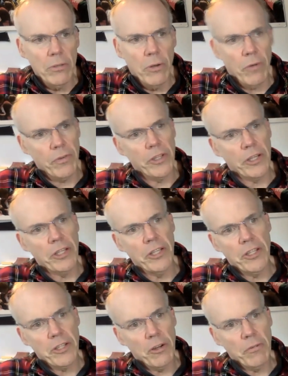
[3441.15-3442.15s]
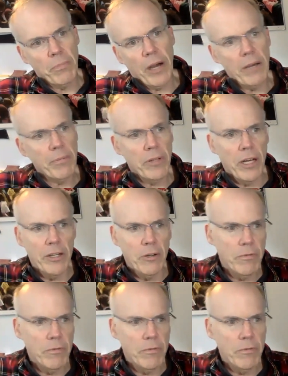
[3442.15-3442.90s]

over the Keystone Pipeline,